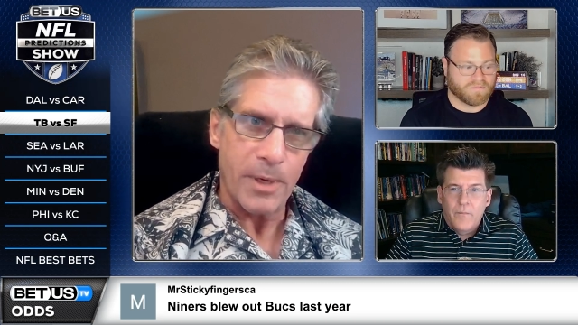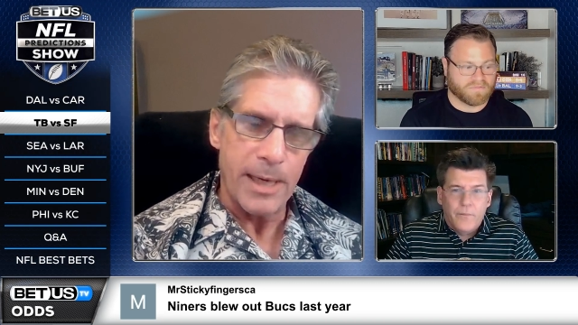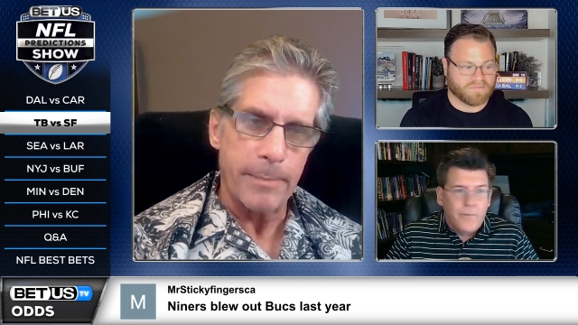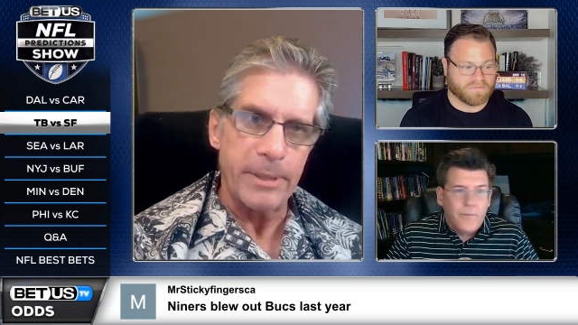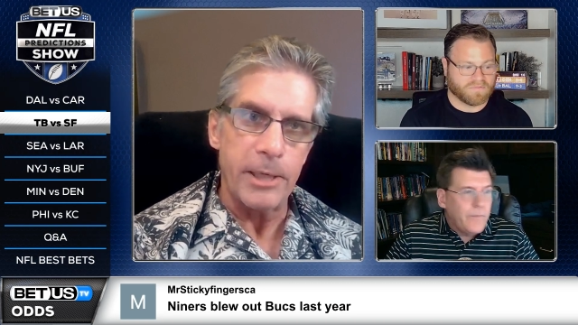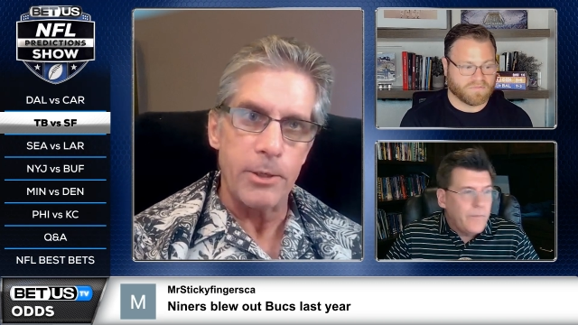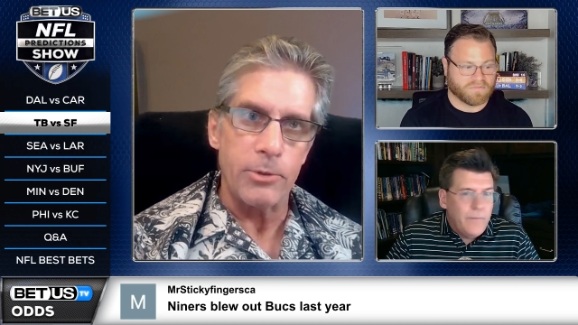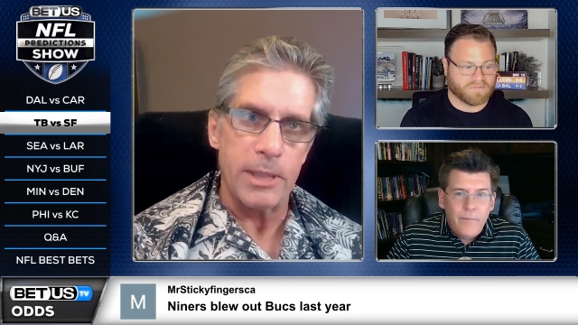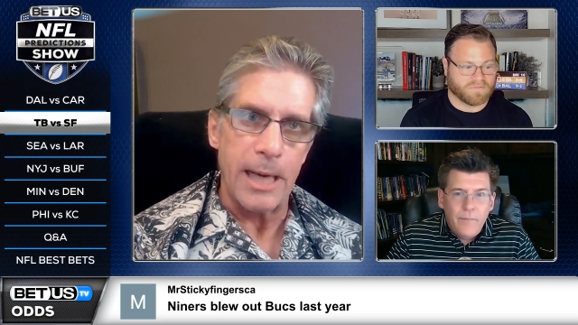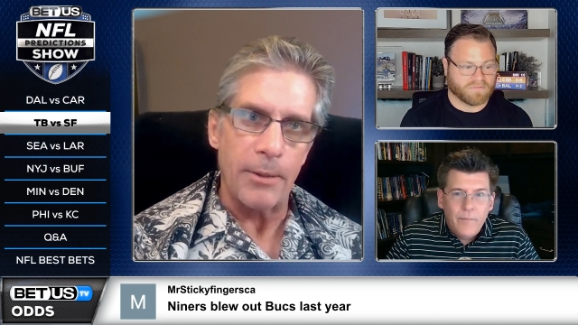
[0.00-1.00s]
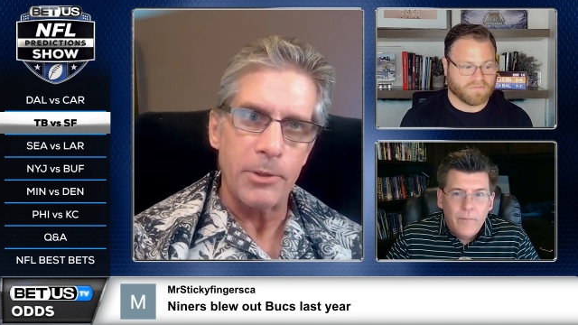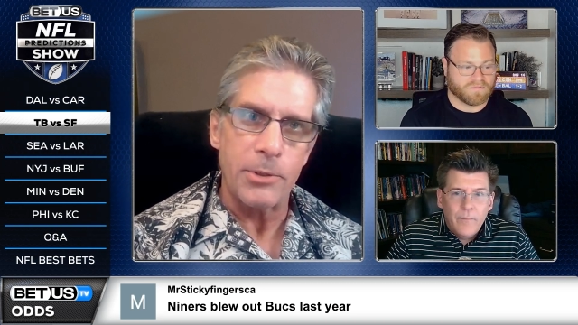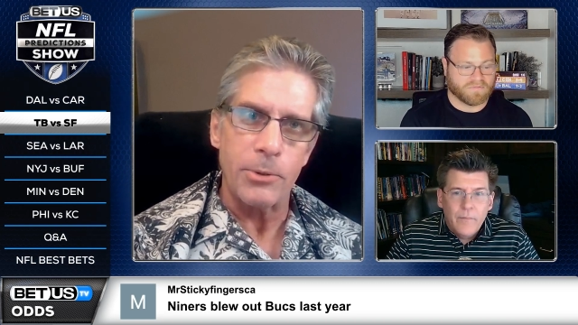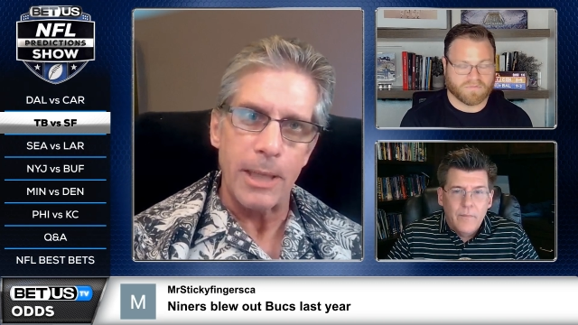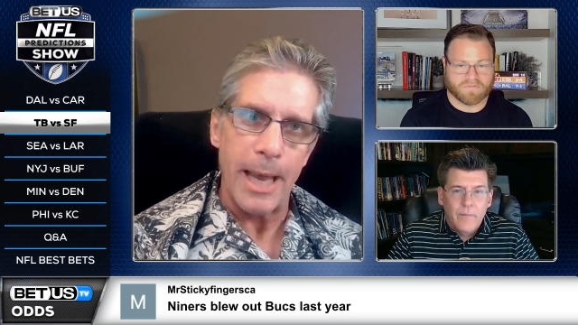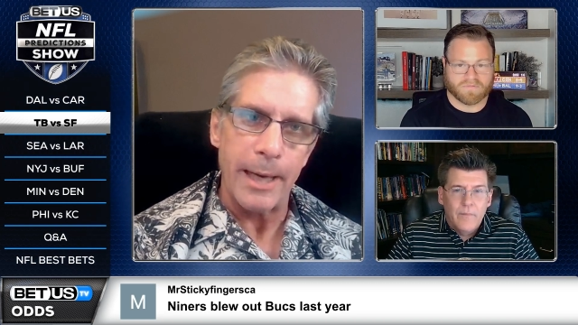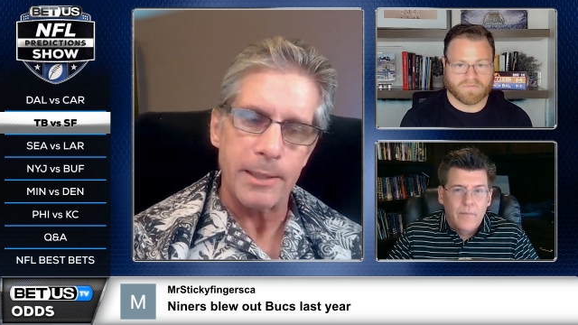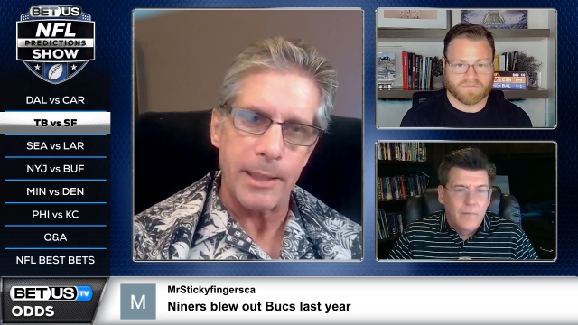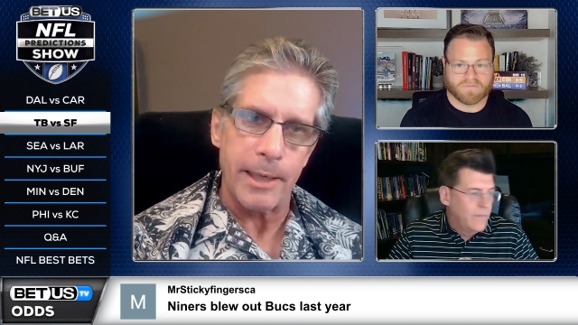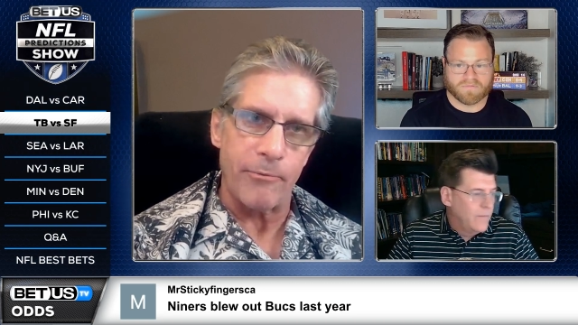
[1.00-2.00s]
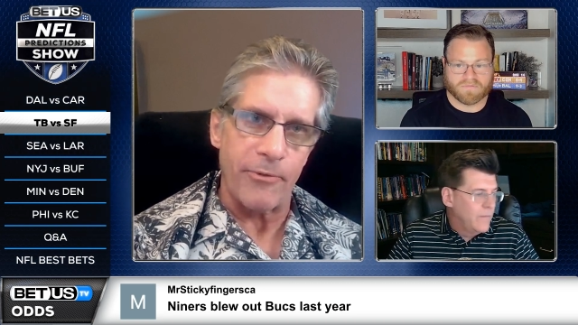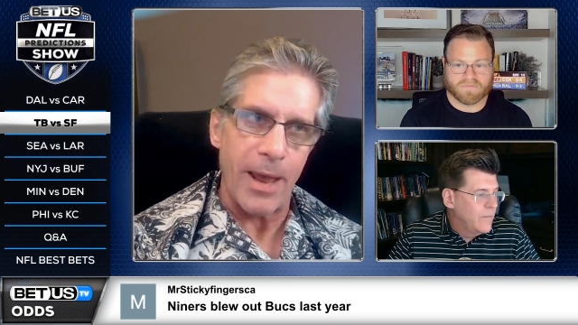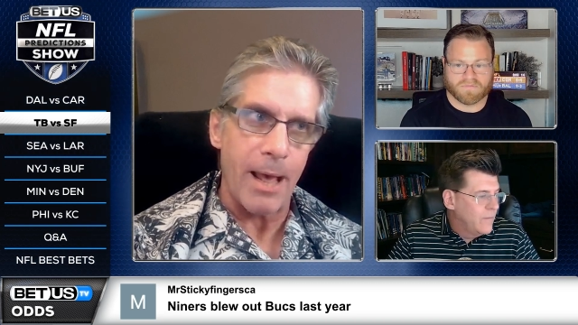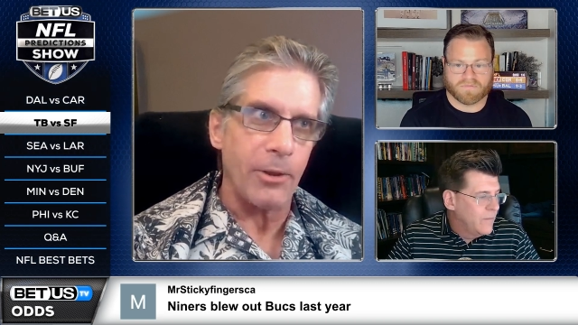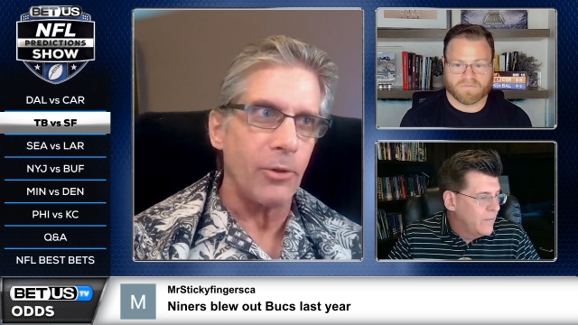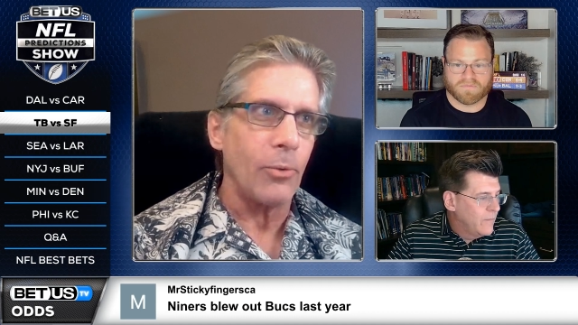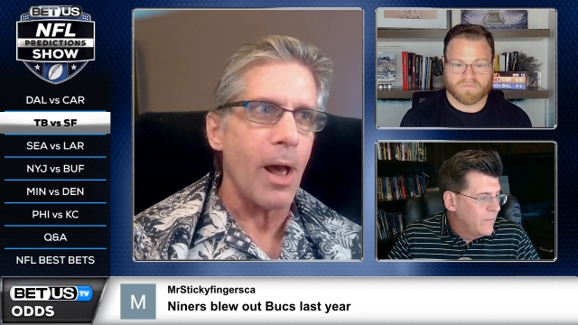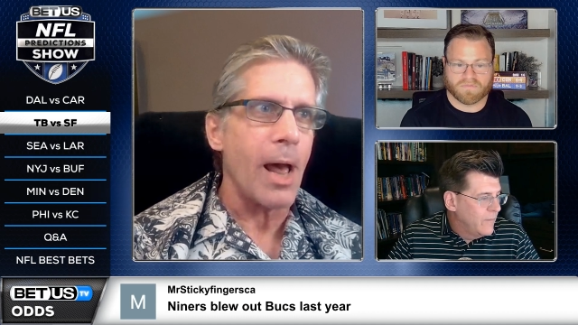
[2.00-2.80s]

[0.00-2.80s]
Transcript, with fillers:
Speaker 1: and i'm going to use the other two legs to get value